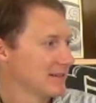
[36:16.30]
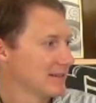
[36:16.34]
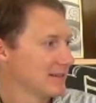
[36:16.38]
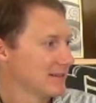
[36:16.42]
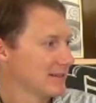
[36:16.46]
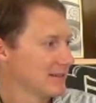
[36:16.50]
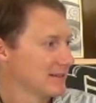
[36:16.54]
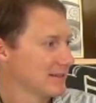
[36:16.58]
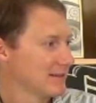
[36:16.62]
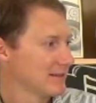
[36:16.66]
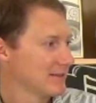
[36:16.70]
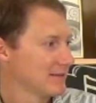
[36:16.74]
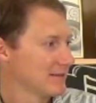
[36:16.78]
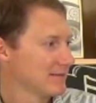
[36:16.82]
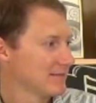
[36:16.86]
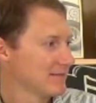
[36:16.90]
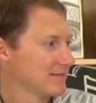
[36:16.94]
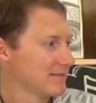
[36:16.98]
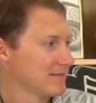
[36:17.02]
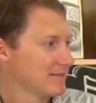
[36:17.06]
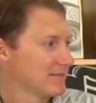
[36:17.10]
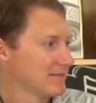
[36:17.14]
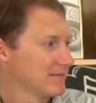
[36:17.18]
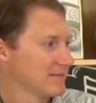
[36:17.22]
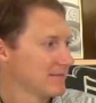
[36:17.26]

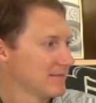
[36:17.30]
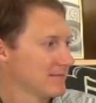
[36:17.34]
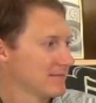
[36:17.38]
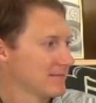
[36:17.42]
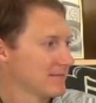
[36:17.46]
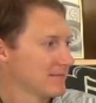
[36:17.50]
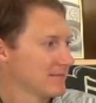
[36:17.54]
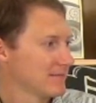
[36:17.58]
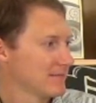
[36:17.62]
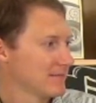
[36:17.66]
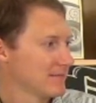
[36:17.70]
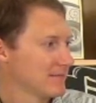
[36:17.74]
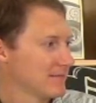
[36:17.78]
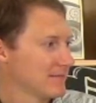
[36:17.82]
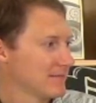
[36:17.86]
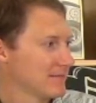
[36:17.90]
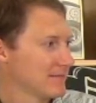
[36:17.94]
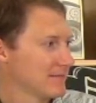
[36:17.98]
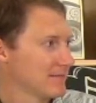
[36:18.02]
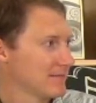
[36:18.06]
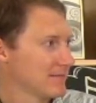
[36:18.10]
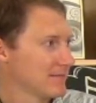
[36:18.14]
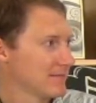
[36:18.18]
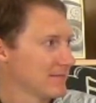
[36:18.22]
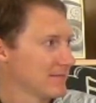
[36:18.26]

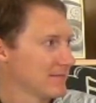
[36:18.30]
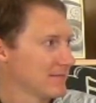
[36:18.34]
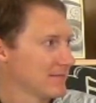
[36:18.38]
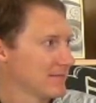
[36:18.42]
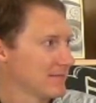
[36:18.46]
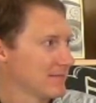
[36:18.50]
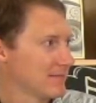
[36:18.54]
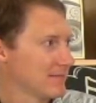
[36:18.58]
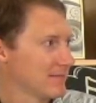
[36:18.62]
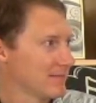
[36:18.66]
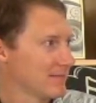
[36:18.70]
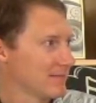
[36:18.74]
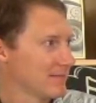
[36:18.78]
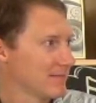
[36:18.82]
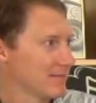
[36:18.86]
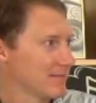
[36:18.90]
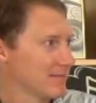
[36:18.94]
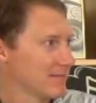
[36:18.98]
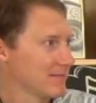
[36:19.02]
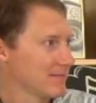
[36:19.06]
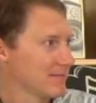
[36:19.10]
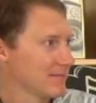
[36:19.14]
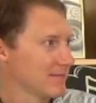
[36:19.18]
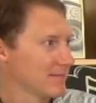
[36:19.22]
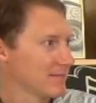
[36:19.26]

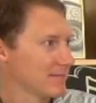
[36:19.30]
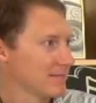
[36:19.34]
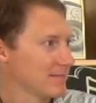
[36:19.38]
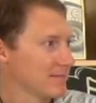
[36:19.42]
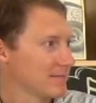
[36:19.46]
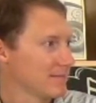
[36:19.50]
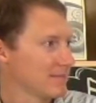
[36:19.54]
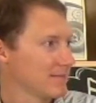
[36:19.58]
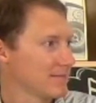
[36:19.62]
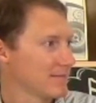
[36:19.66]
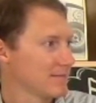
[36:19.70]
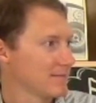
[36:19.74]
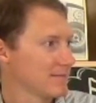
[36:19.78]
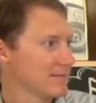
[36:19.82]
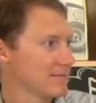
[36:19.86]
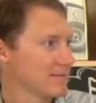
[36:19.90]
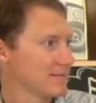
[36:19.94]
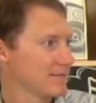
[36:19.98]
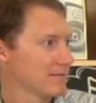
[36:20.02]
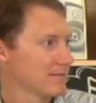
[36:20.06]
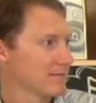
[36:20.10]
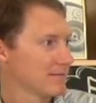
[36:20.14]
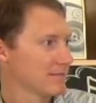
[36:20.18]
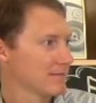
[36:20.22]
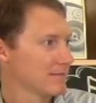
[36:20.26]

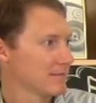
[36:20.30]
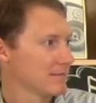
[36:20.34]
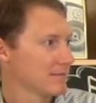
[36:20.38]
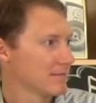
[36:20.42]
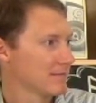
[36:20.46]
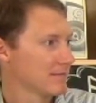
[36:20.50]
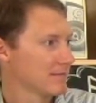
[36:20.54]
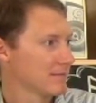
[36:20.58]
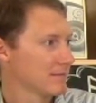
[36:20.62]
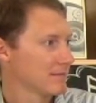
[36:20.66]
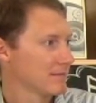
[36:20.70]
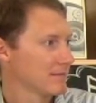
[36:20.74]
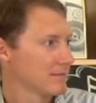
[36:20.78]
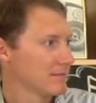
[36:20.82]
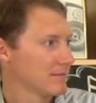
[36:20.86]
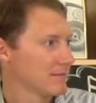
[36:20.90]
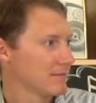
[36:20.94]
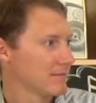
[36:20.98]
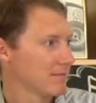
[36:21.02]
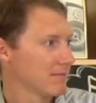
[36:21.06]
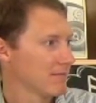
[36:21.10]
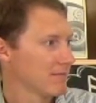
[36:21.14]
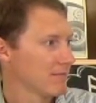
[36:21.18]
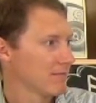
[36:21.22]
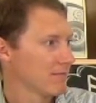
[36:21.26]

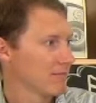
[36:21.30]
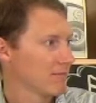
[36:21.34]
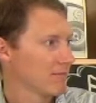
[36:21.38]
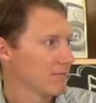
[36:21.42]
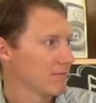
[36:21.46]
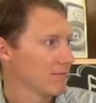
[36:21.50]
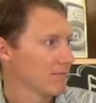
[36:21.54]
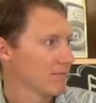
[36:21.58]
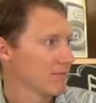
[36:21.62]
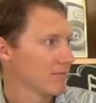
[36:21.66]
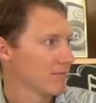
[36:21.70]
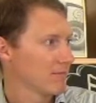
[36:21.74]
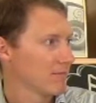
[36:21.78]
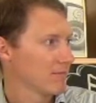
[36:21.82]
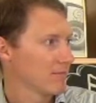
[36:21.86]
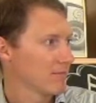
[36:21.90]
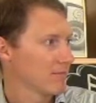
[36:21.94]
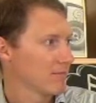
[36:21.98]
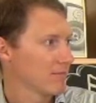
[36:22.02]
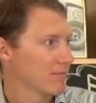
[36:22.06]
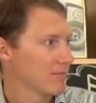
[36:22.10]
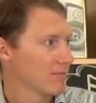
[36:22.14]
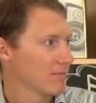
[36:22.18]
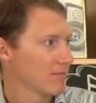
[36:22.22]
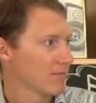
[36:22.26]

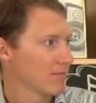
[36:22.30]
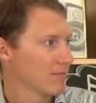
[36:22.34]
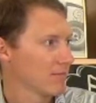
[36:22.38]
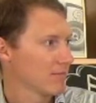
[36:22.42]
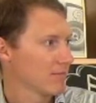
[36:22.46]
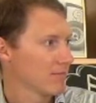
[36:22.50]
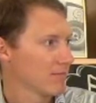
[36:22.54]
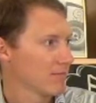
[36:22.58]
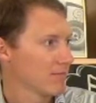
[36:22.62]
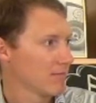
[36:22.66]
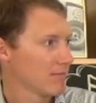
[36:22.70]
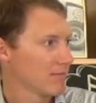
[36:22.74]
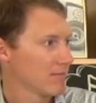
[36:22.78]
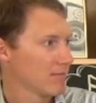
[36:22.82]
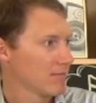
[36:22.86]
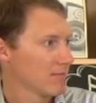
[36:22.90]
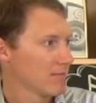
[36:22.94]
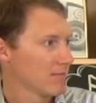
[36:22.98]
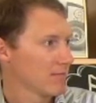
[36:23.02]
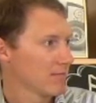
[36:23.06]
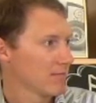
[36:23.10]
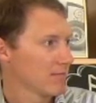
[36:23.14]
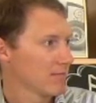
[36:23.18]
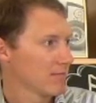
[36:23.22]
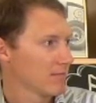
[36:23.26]

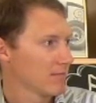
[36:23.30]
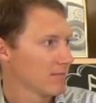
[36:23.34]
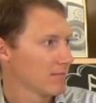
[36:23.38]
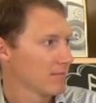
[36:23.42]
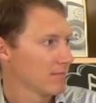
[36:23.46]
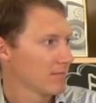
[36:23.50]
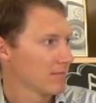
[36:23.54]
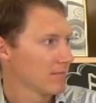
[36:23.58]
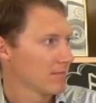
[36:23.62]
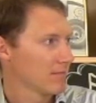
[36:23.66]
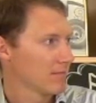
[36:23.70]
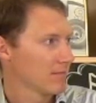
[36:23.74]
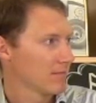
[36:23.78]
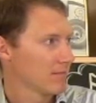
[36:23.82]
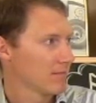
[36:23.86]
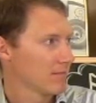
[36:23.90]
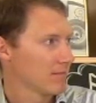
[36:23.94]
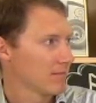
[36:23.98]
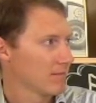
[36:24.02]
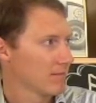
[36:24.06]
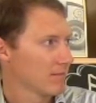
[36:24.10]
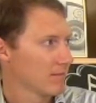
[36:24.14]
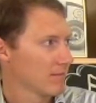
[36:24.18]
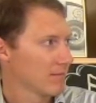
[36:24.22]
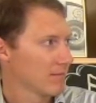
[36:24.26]
No words are spoken by the person on screen.